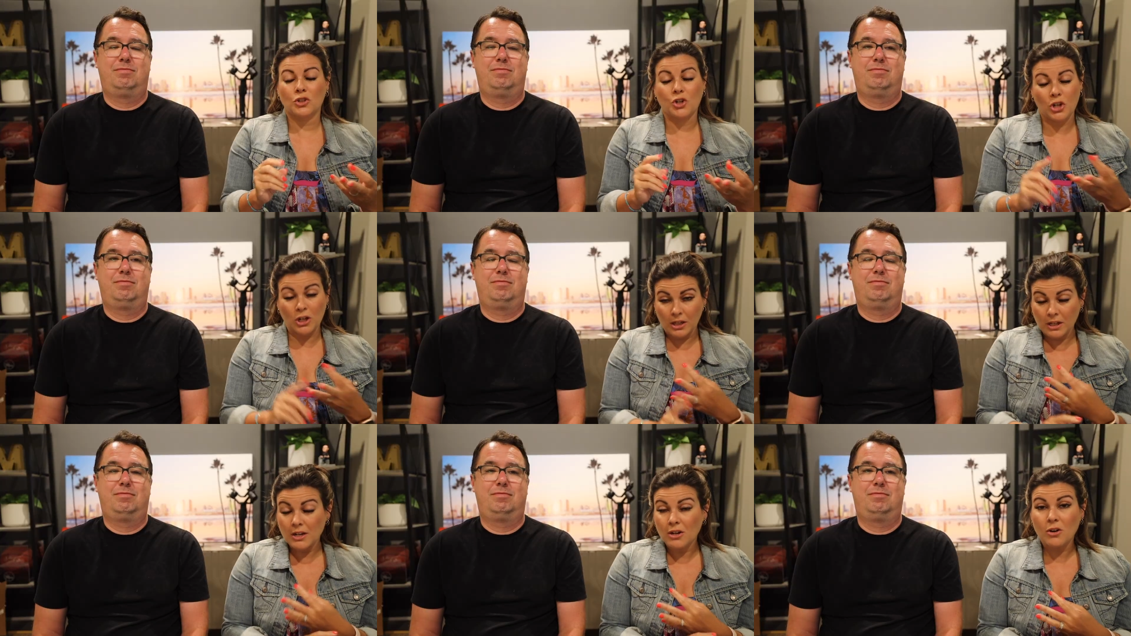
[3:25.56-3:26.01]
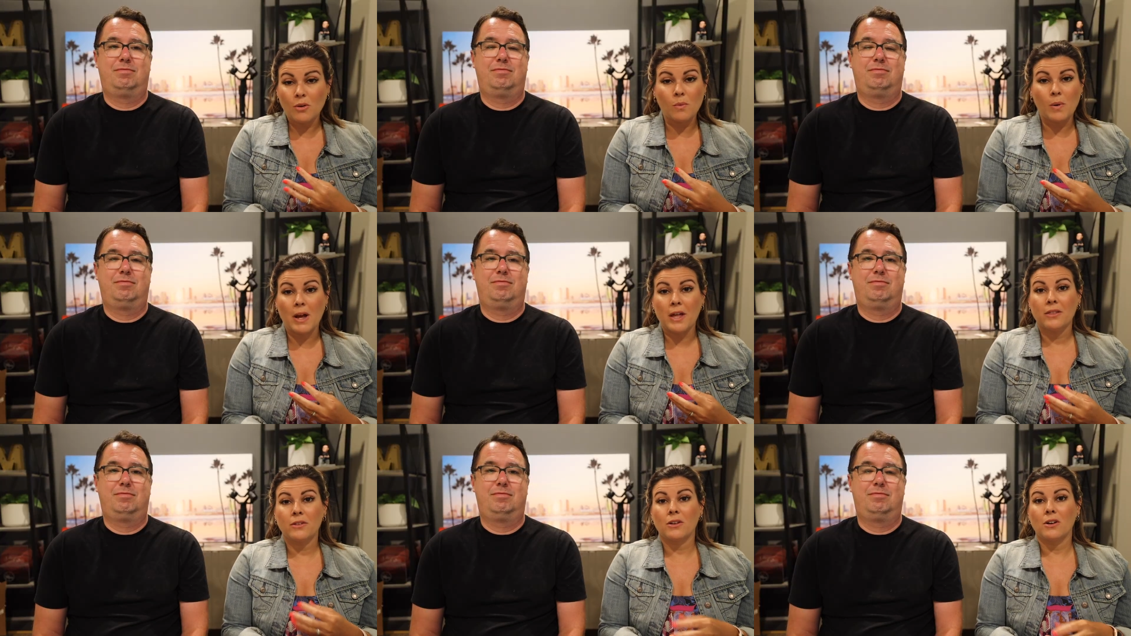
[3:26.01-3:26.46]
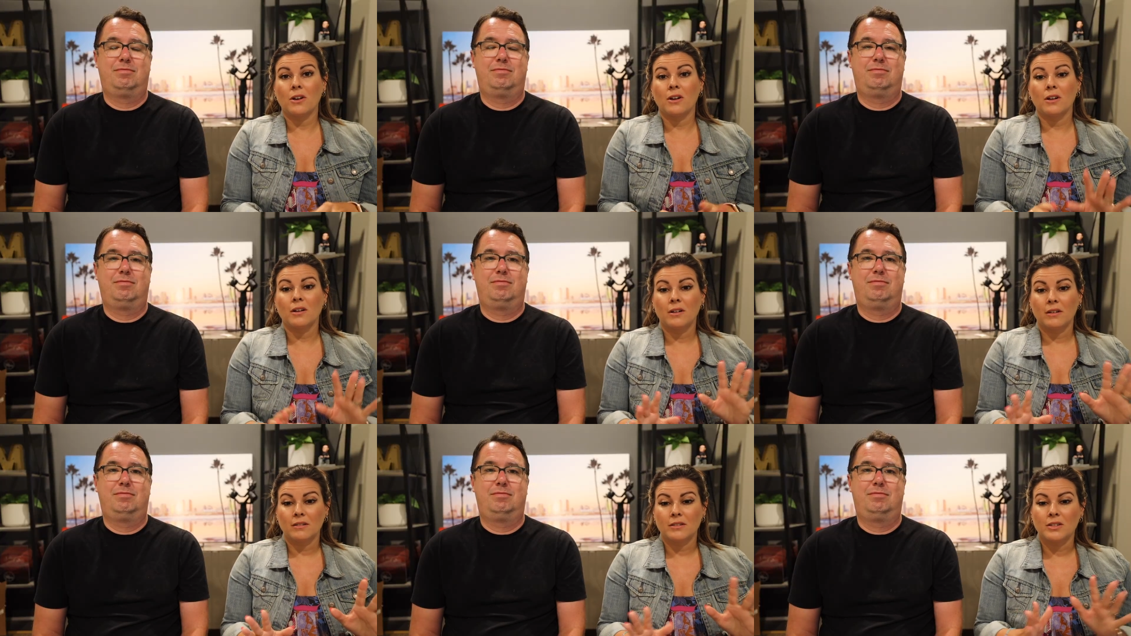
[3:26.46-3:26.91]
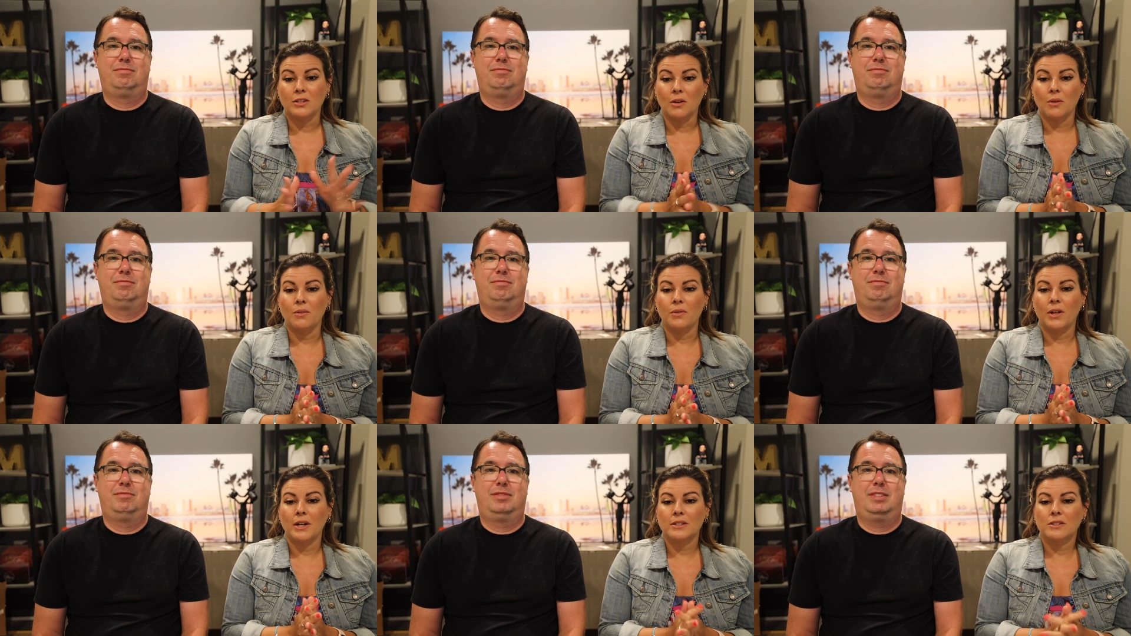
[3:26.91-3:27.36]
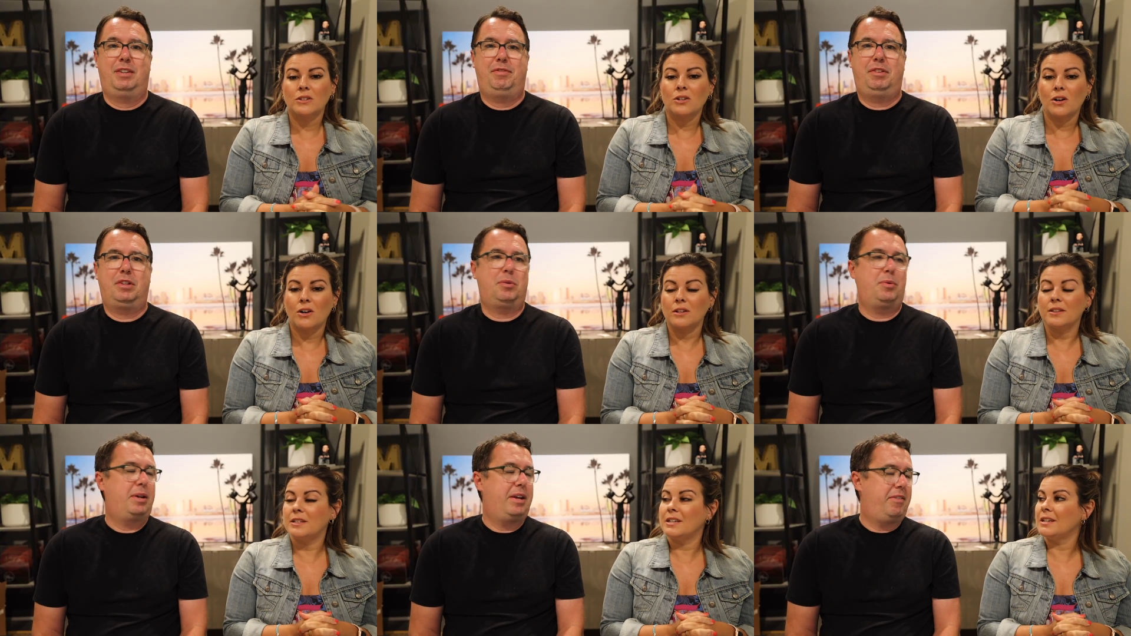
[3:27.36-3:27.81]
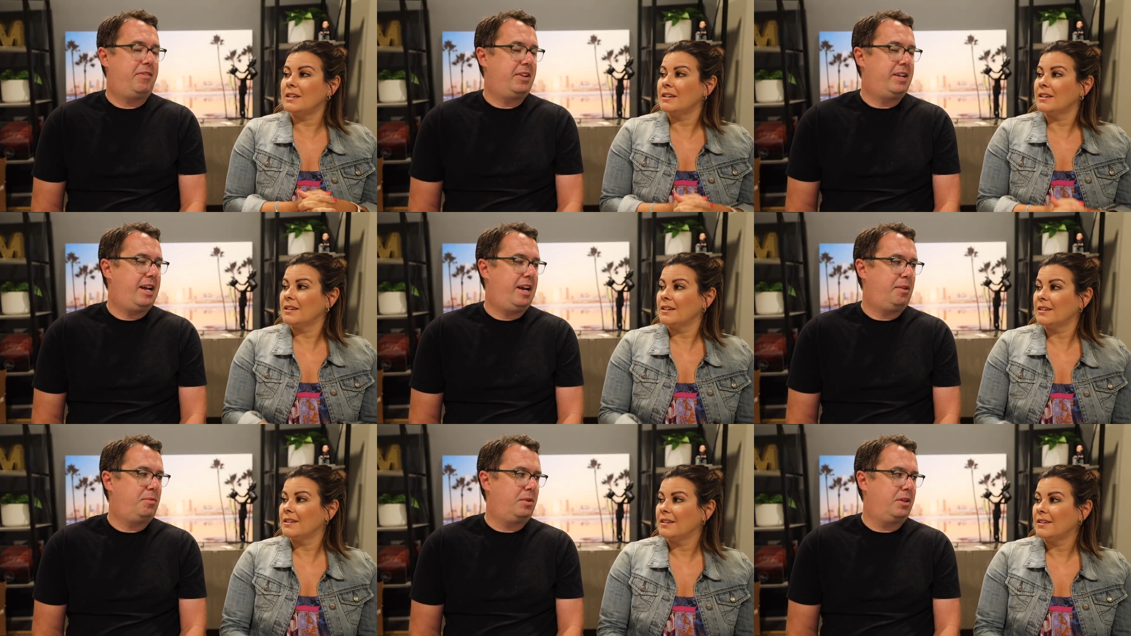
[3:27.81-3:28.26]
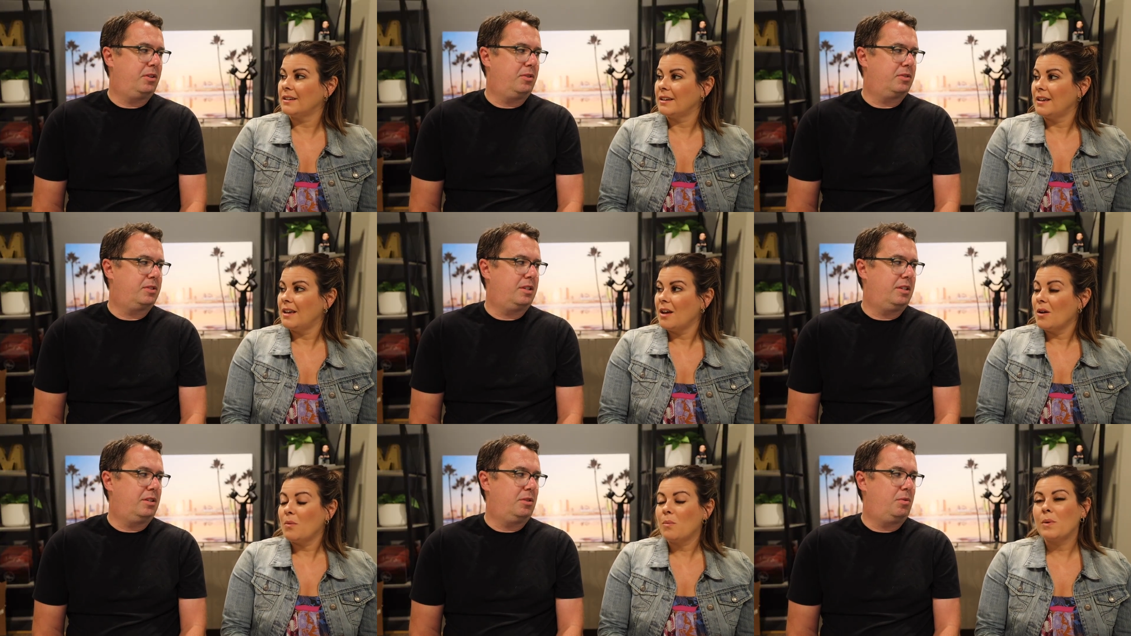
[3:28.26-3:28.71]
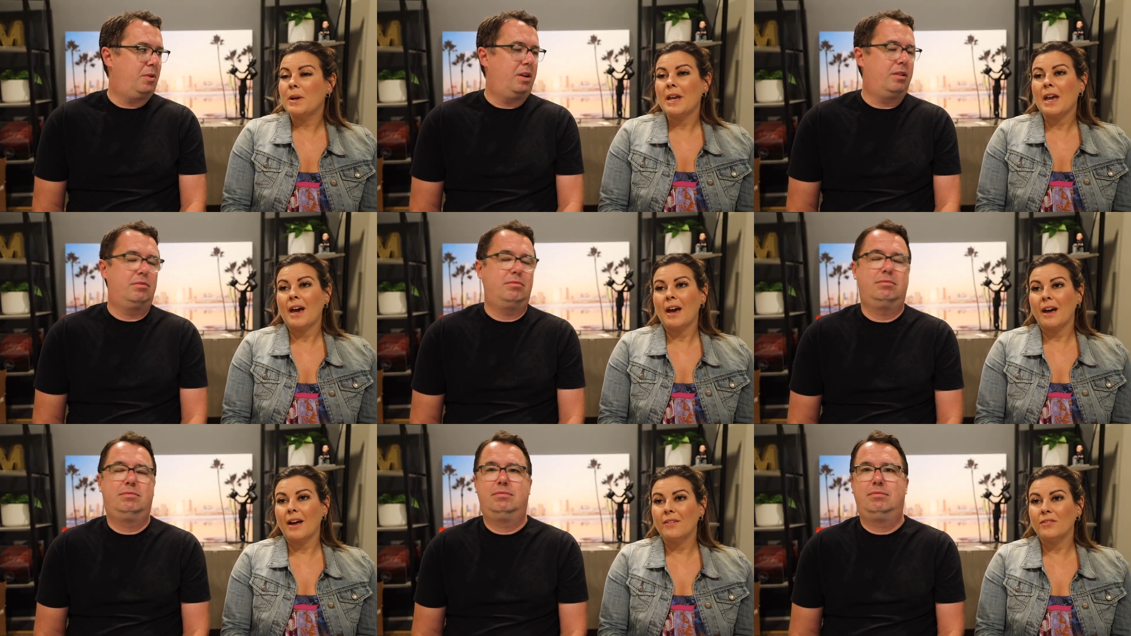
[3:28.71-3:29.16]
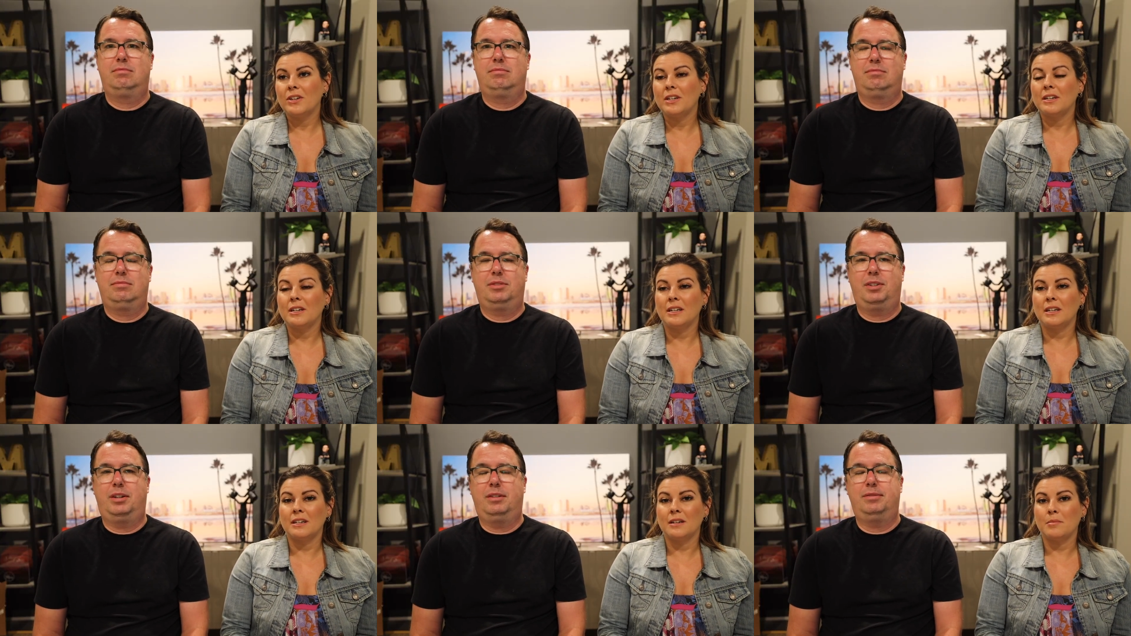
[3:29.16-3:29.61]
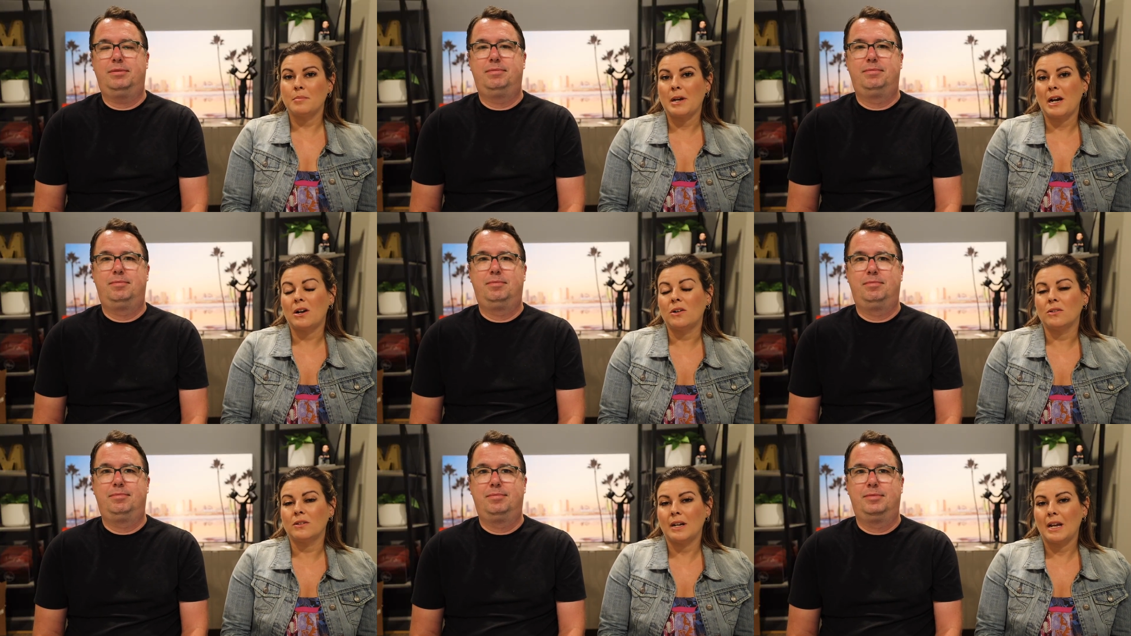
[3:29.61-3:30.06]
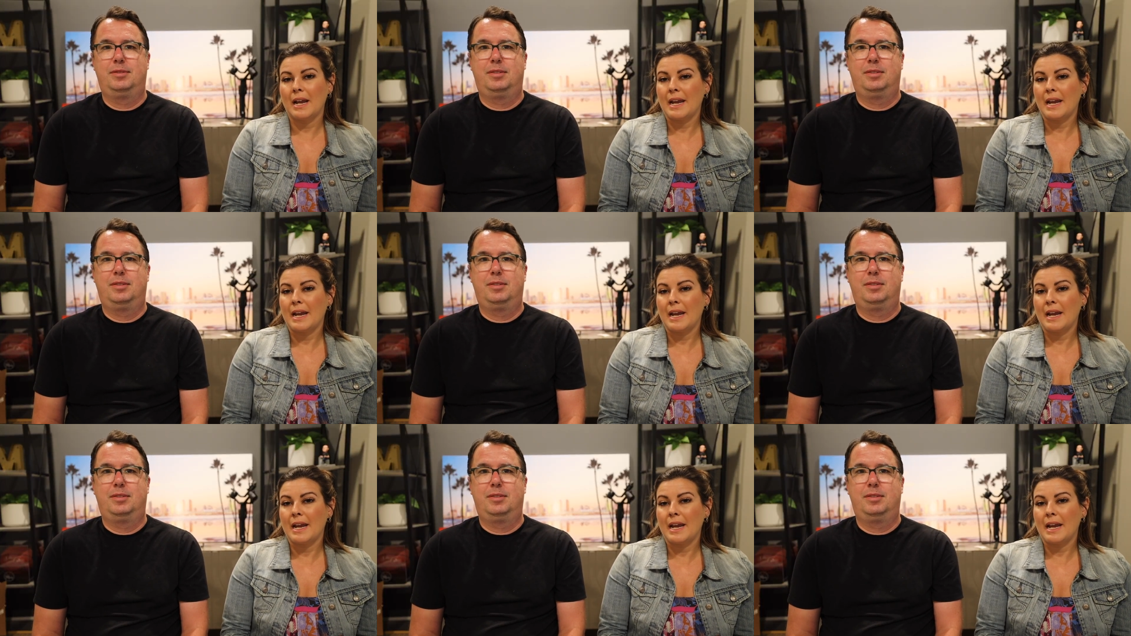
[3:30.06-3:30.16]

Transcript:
Speaker 1: chillier weather so that's I we haven't
Speaker 2: had one of those in a while. We
Speaker 1: haven't no. in about